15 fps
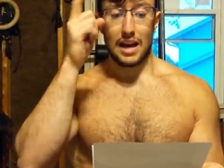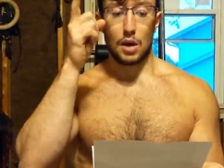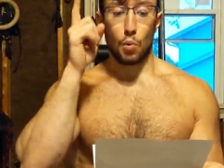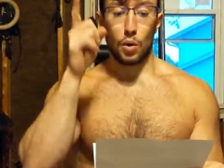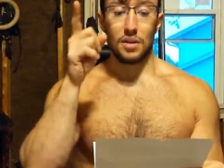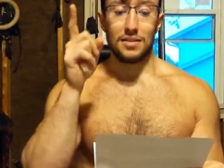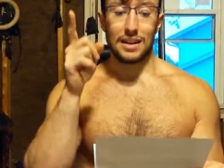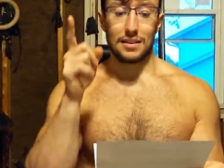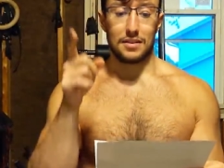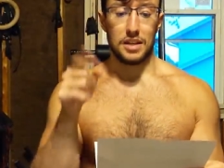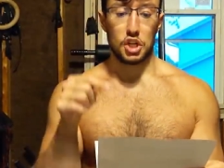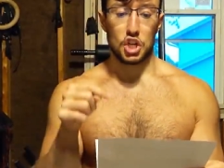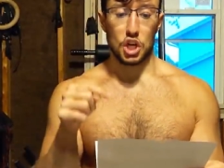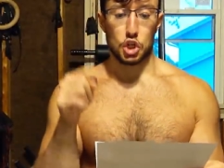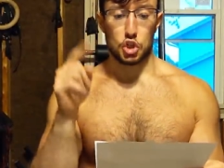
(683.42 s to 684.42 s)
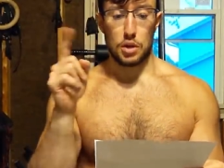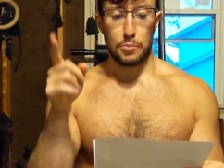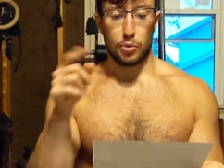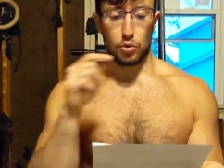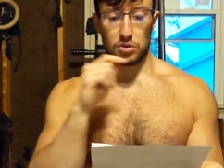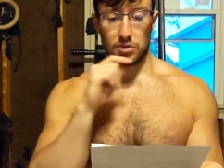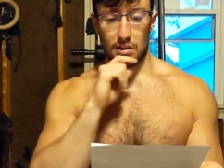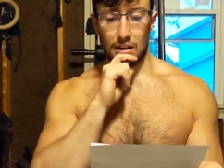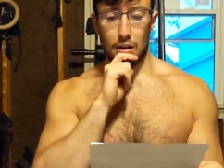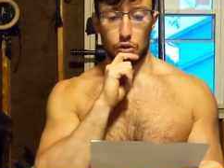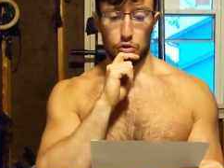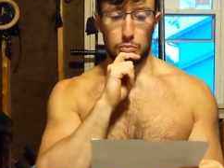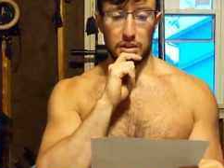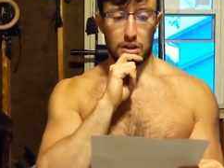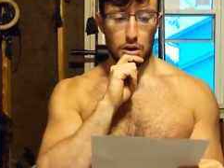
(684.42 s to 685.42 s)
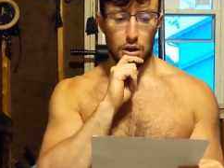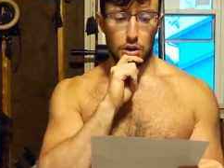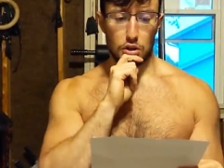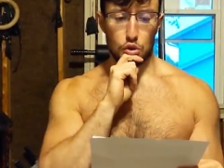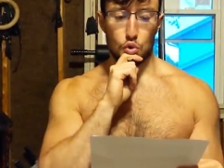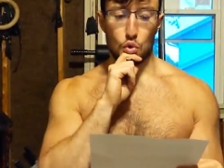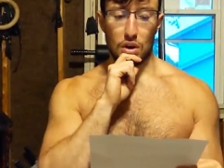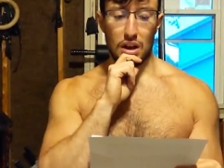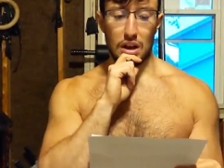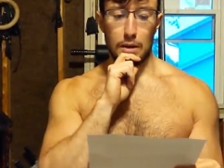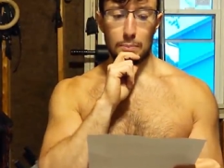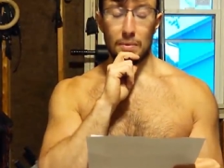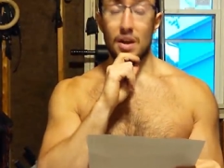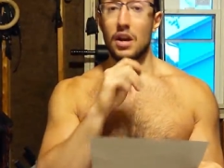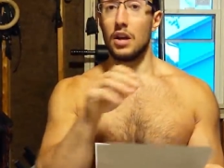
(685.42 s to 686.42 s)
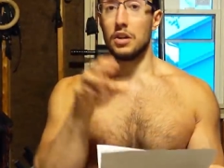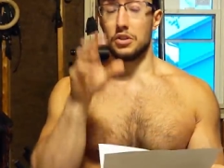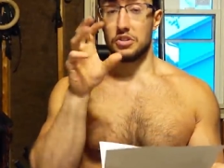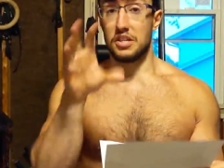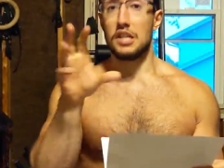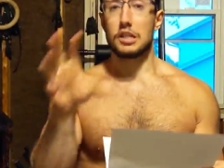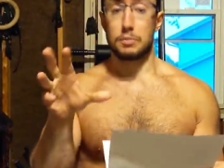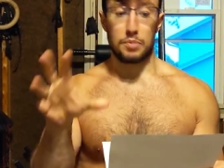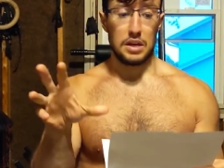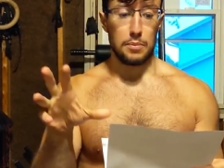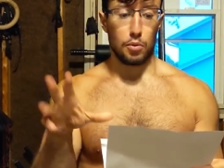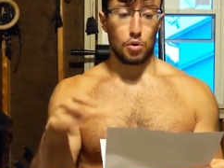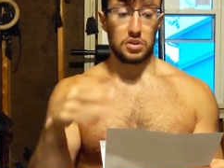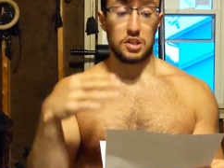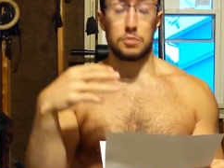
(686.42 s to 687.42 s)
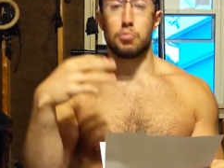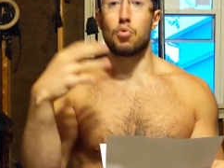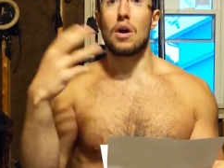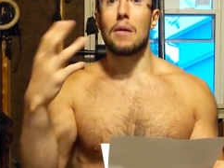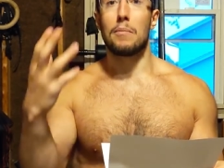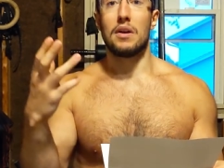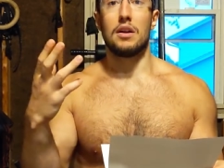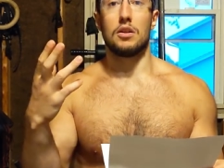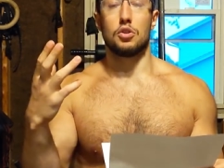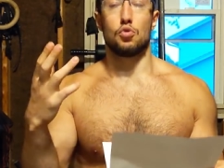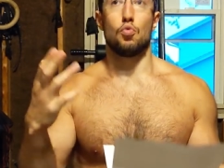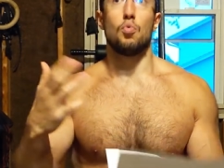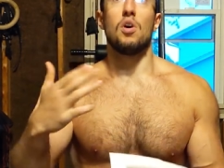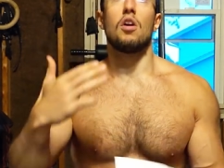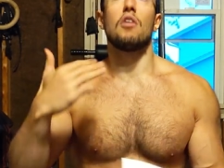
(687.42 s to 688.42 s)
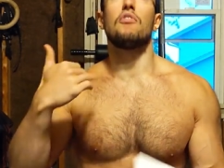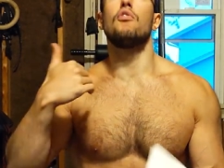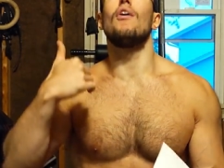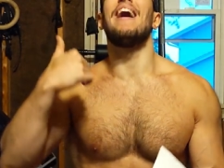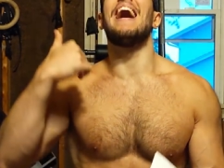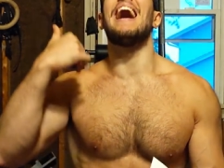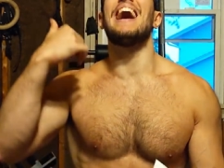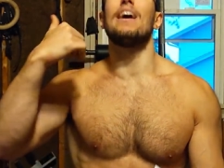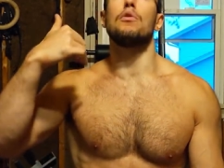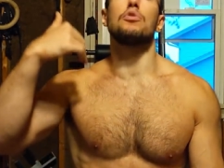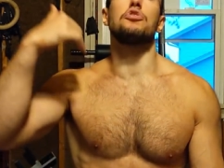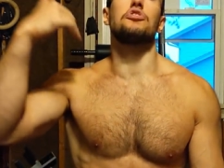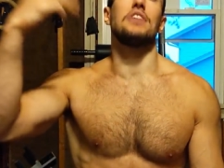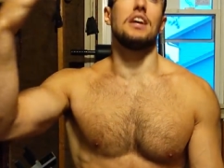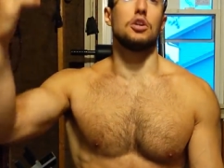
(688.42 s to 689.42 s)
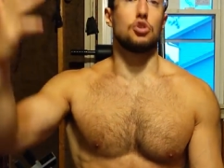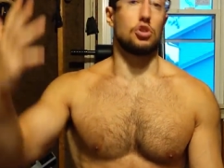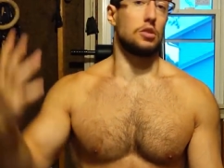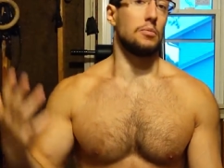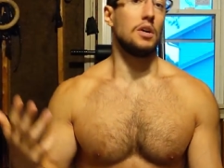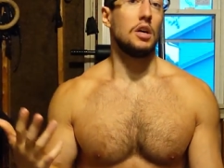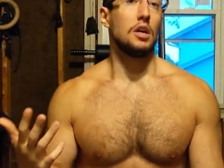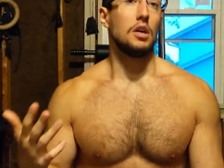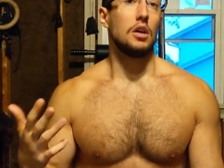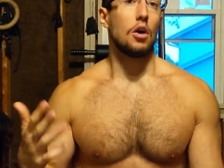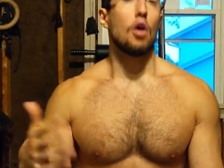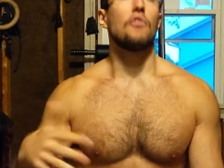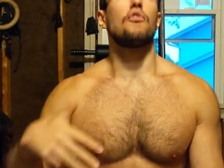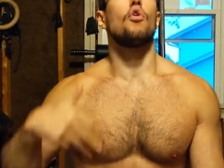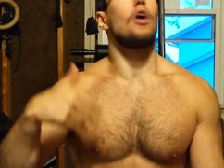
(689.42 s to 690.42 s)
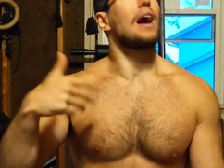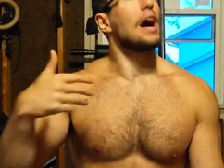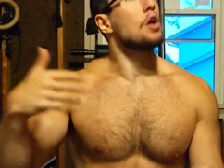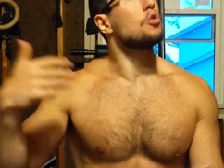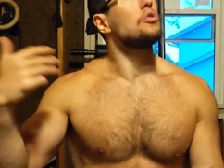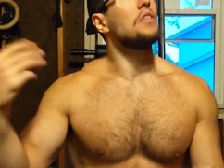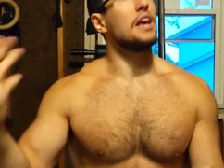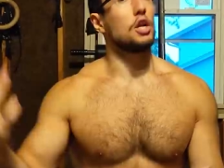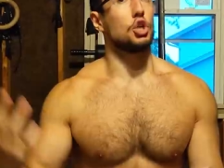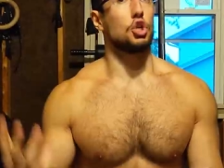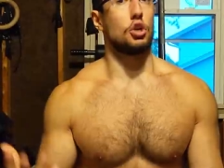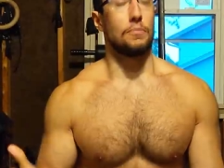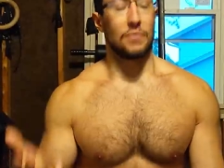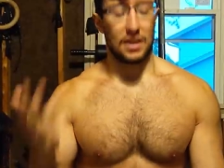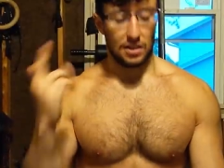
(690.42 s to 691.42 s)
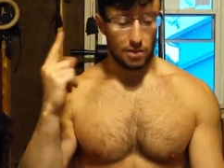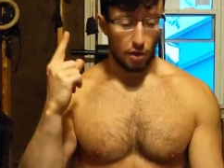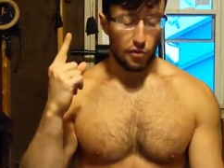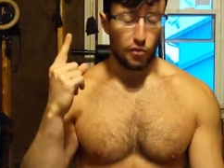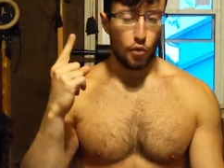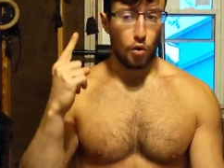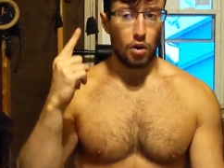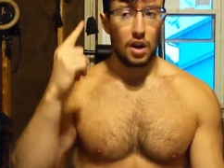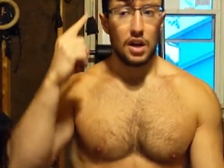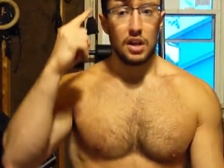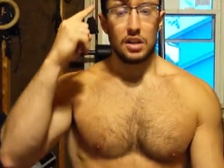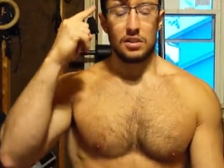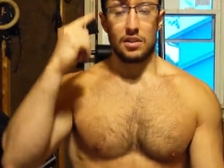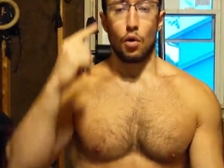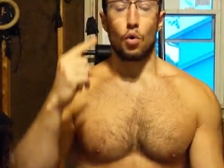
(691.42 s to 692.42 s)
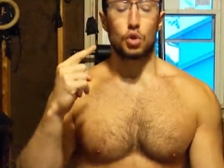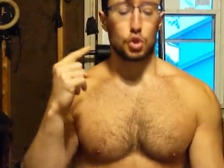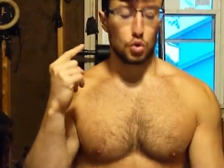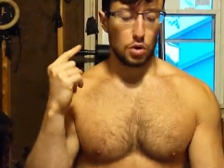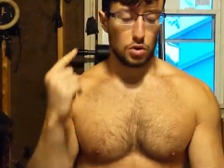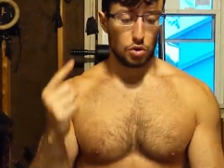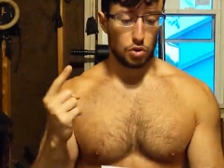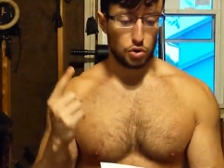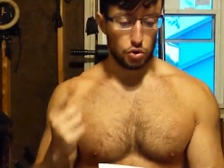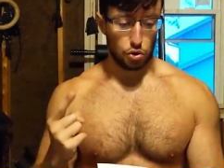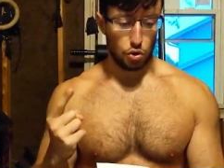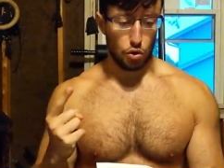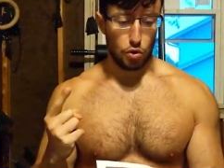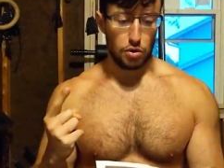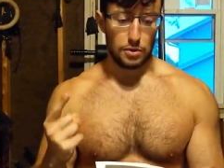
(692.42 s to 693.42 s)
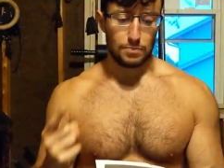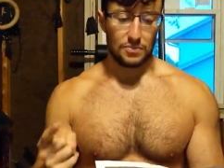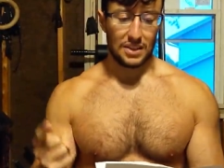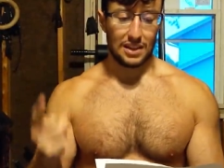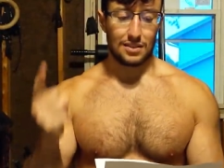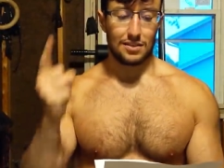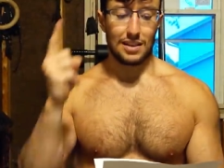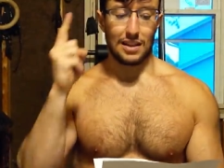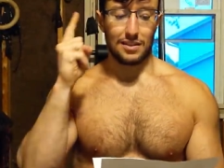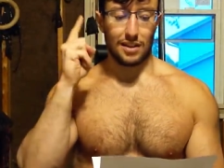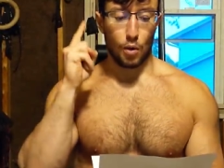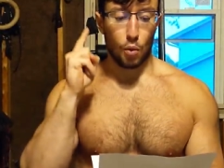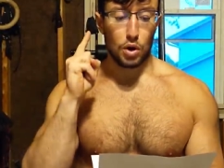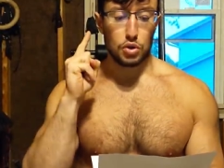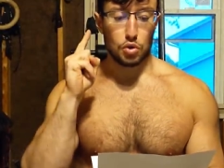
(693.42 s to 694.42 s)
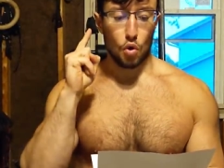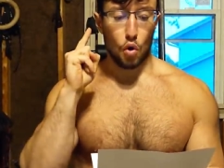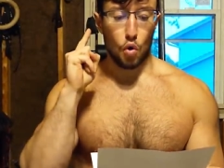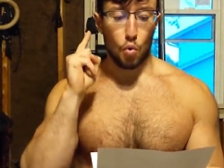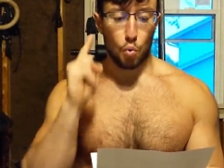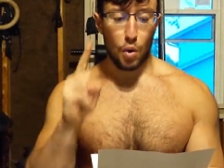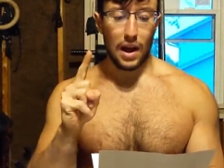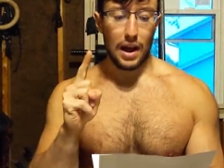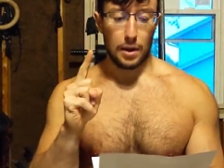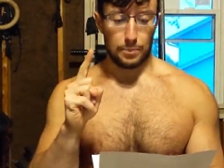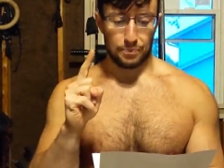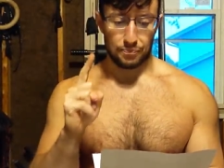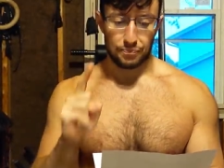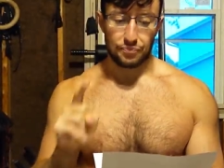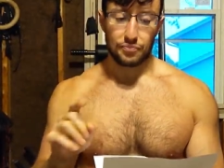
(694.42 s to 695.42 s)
and one that Nietzsche actually pointed out, because to him, these people, these Brahmins, were of a higher stature, of a higher nature, and therefore they also understood that there was a way